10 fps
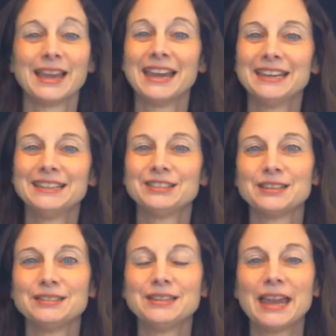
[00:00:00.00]
And as
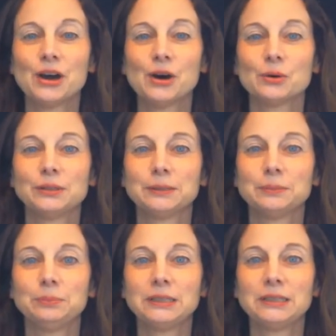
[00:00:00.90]
a noun, it
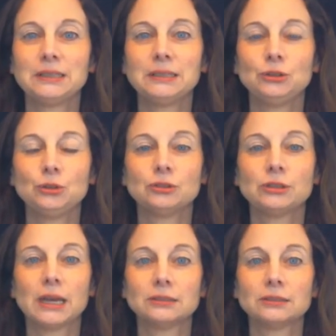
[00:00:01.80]
can be used
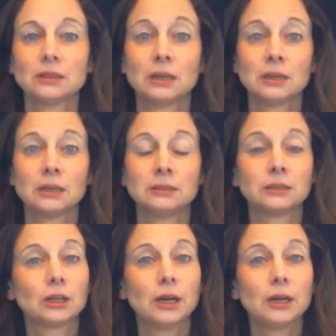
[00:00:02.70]
as the
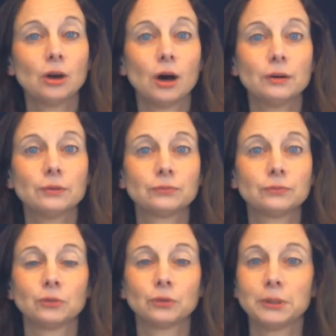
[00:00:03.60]
cutoff
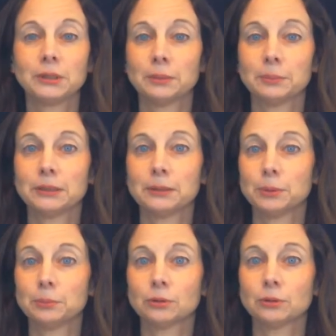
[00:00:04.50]
for becoming a
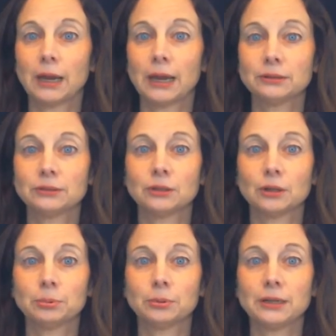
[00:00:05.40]
member at the
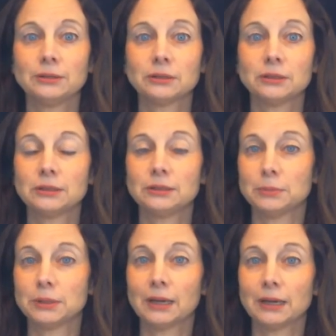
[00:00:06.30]
sale price is
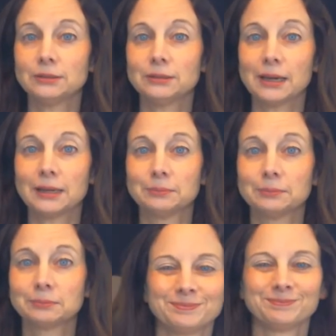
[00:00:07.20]
midnight tonight.
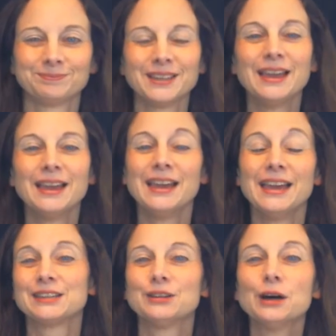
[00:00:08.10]

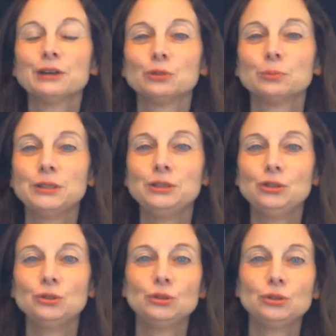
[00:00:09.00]
It can also be
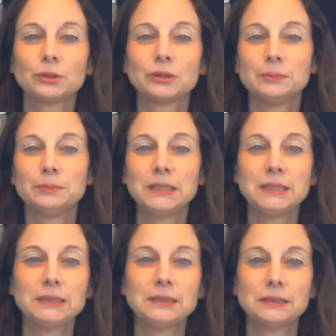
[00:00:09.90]
used with the
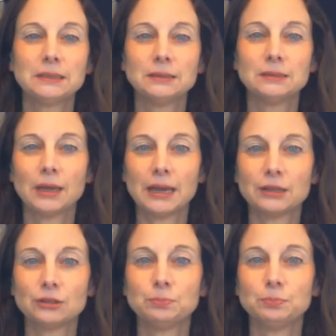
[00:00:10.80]
meaning
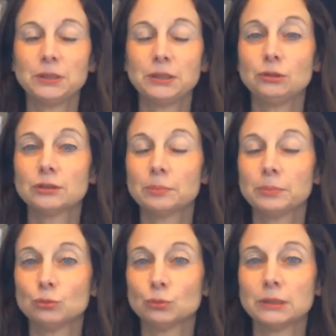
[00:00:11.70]
as being
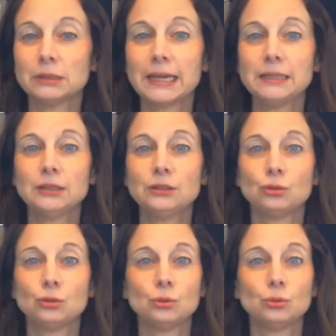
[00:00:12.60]
something related
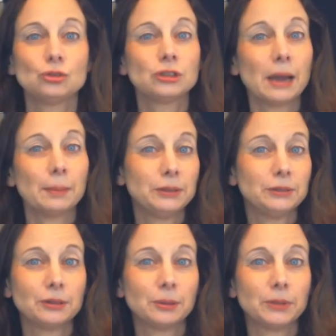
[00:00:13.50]
to stopping
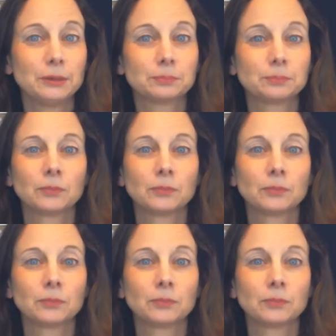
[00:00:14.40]
something